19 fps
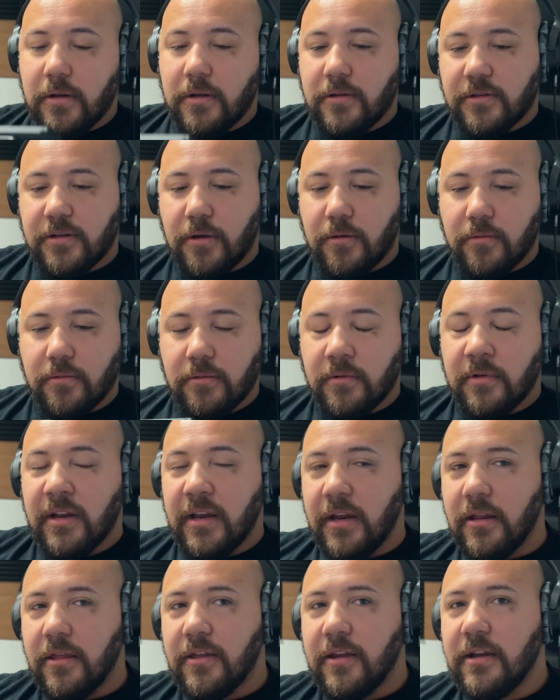So
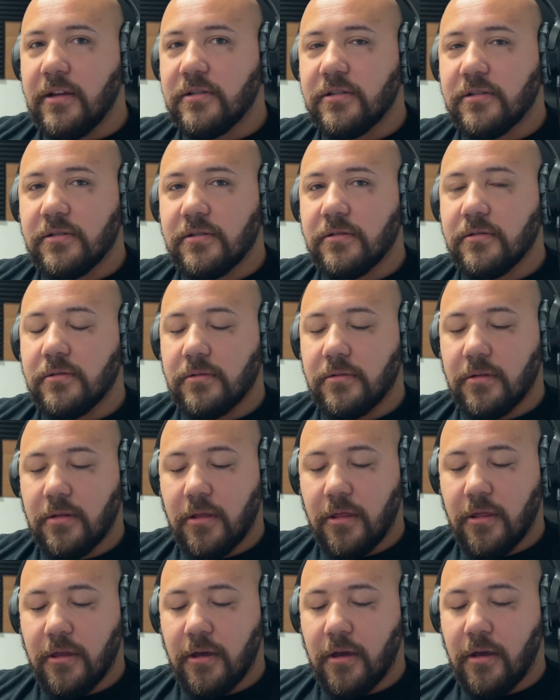he thinks
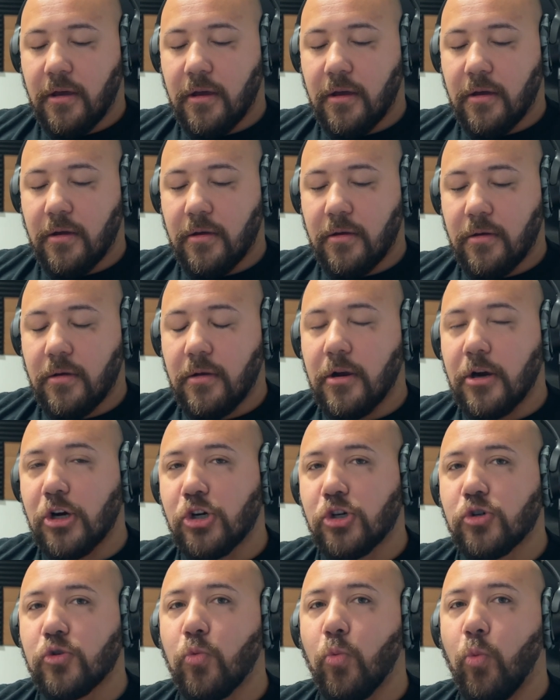the
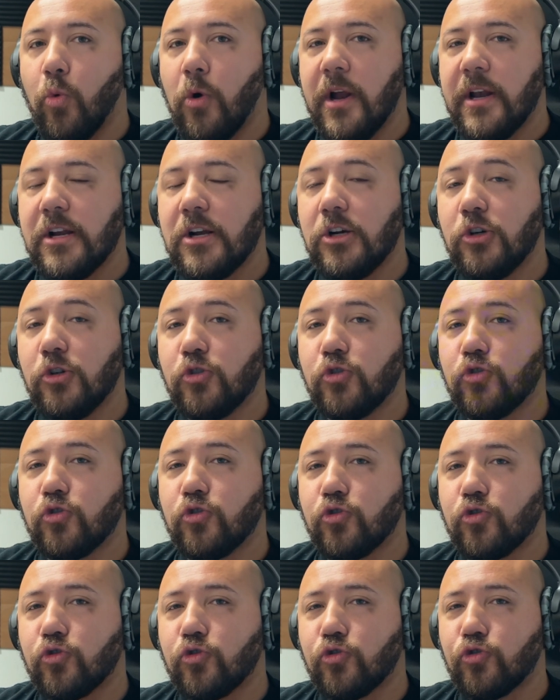one
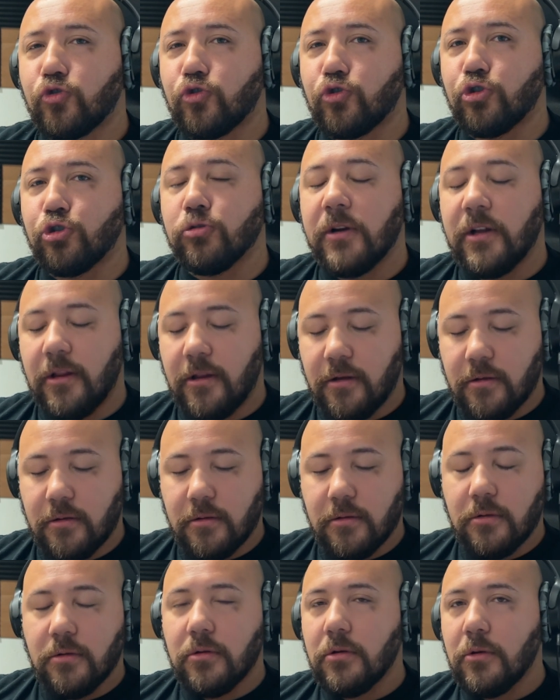gorilla
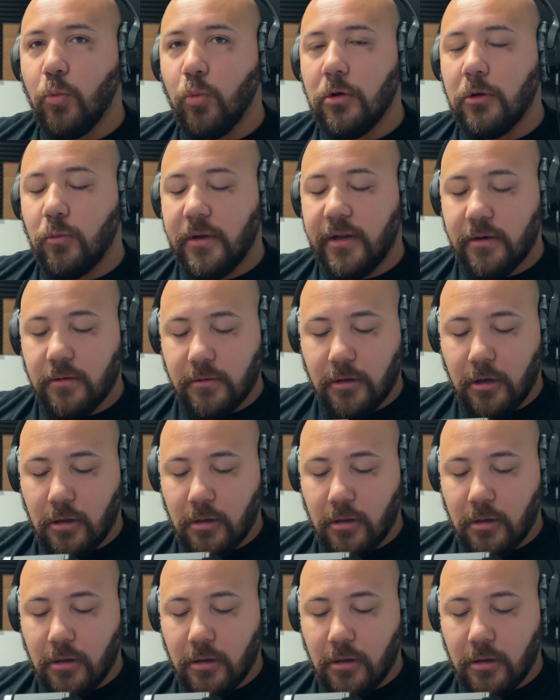will win.